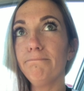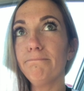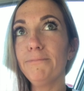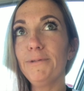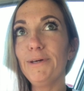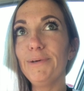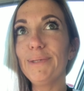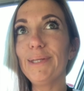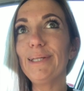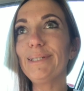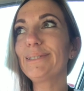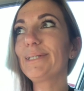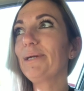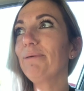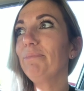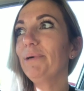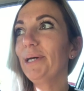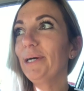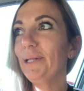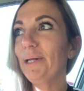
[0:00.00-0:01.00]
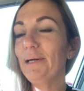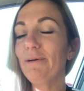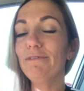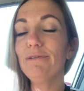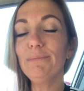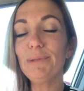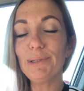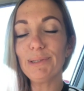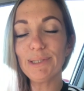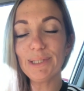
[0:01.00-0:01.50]
knew that was going to bring a lot of
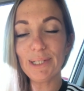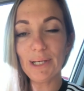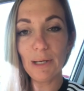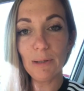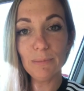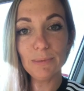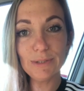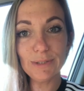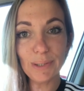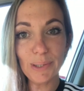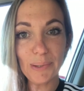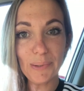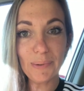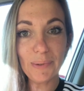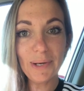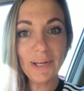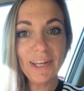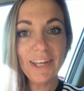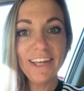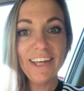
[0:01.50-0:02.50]
emotion up, so